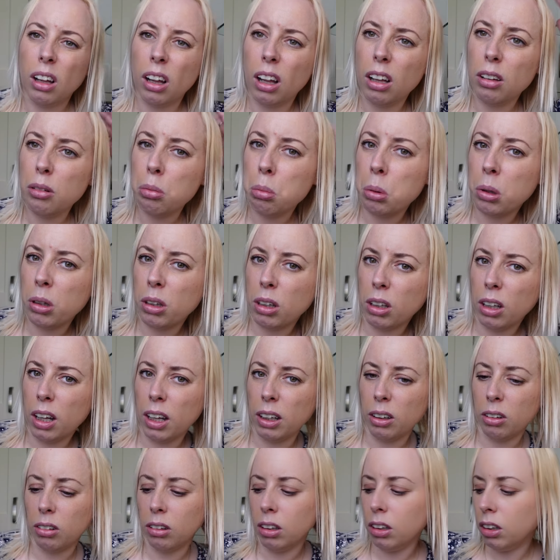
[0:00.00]
I've put the
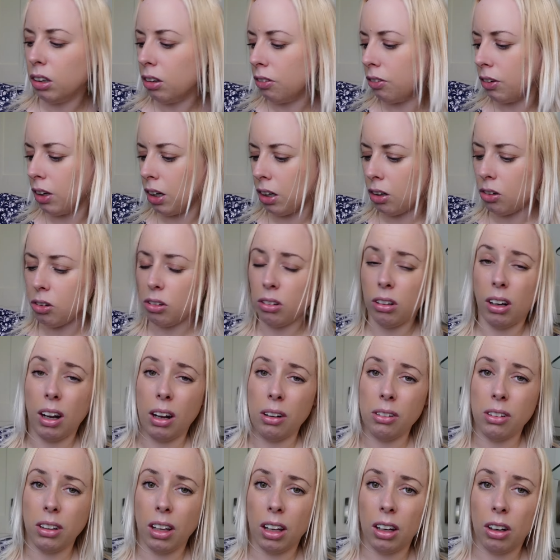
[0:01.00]
light on in the oven and I don't know
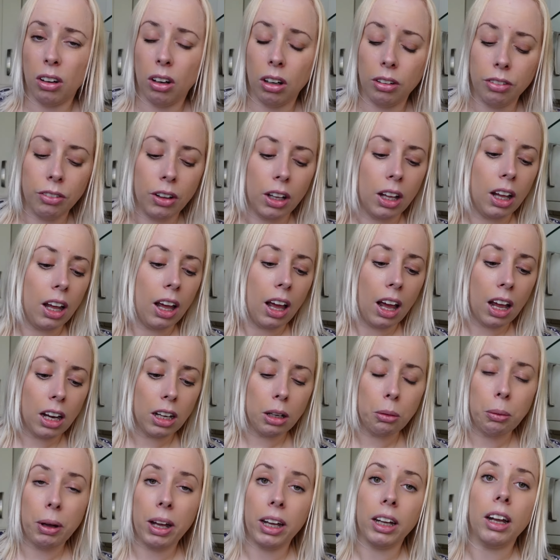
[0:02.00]
how to get it off.
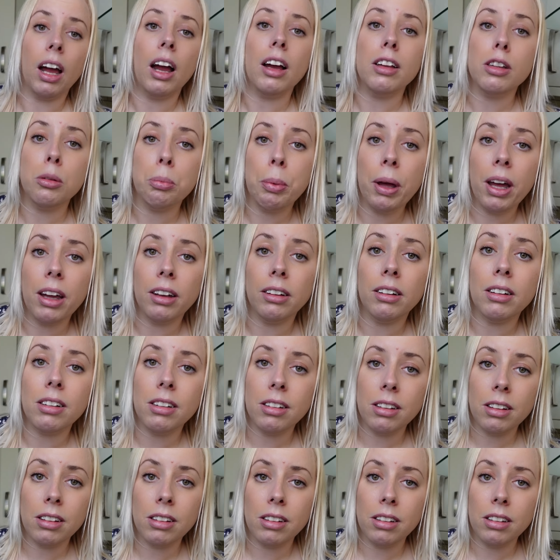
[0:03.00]
Anyway, I spent
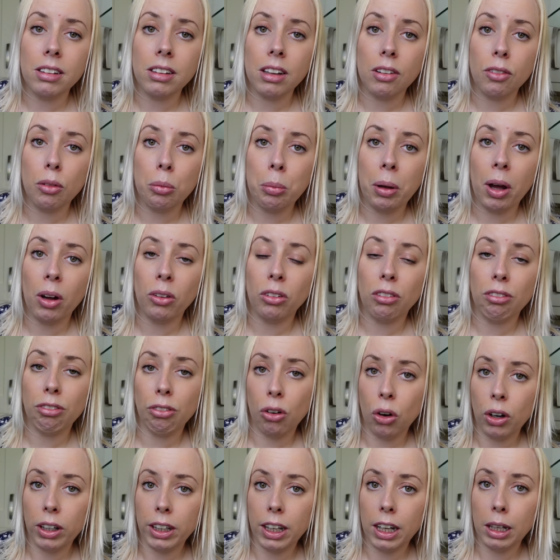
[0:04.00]

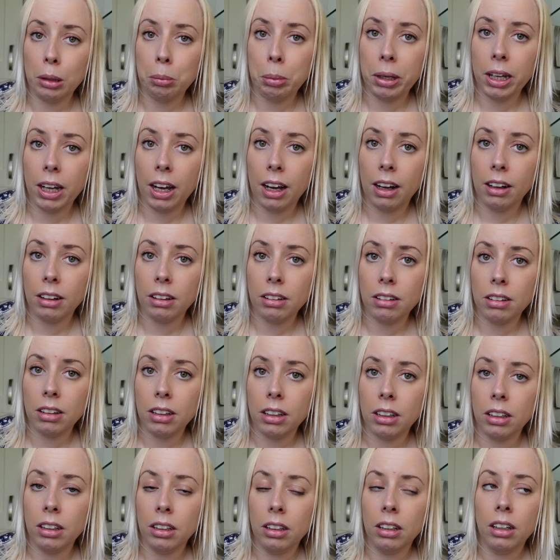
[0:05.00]
£67.48 at
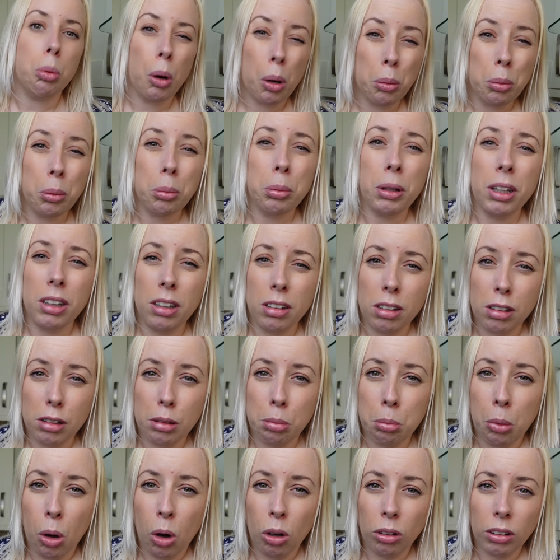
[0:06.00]
Aldi. Probably the
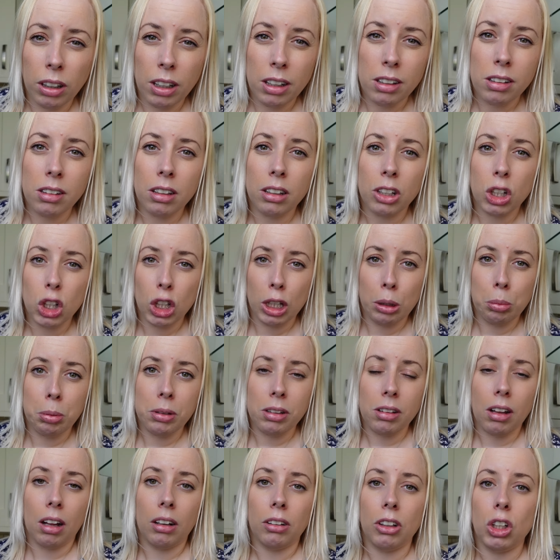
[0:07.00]
smallest and
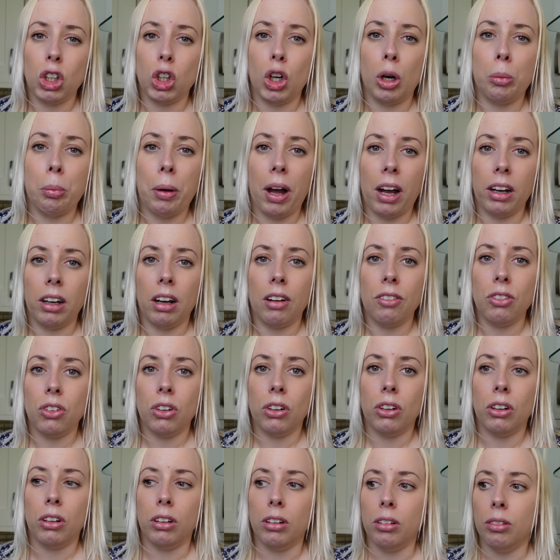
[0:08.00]
cheapest Aldi shop I have
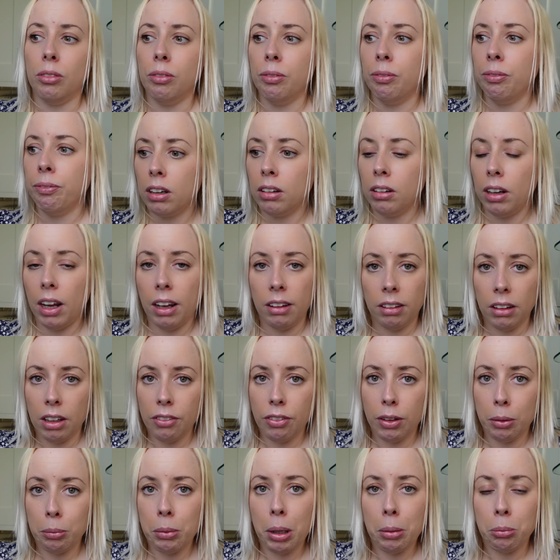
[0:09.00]
done in
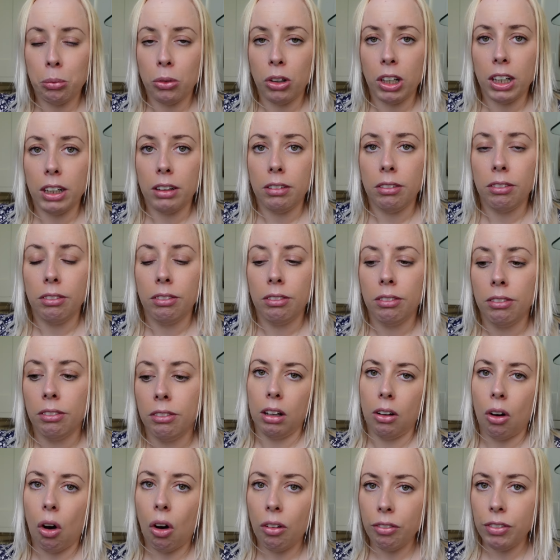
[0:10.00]
living memory.
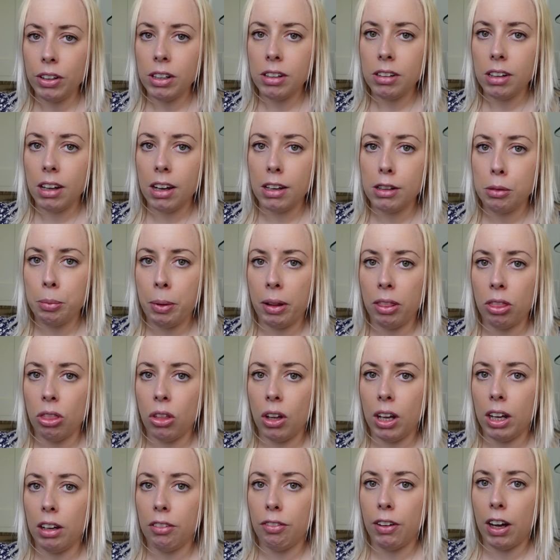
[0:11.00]
Obviously I spent
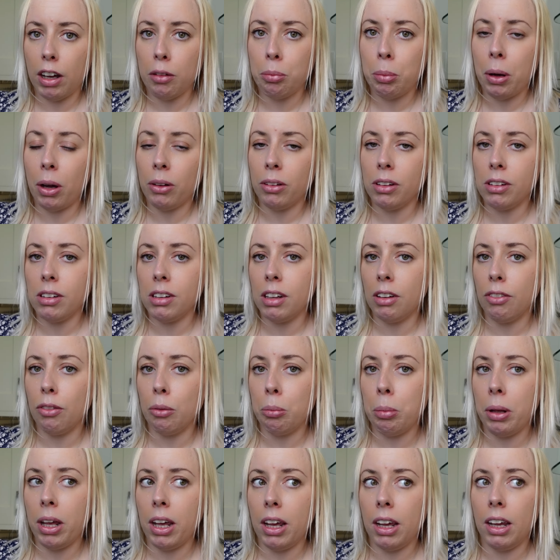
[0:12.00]

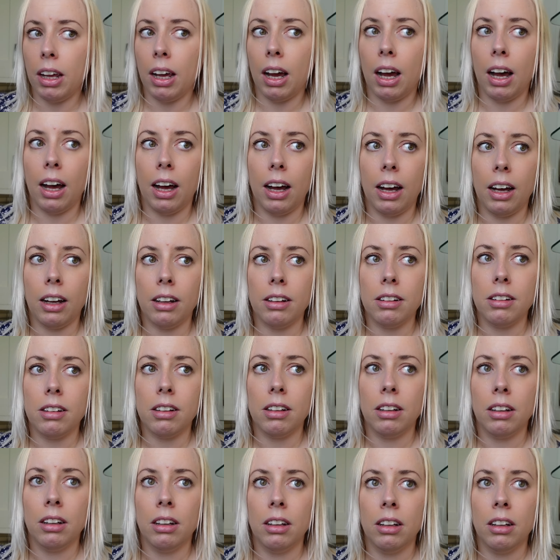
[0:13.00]
£35.07 at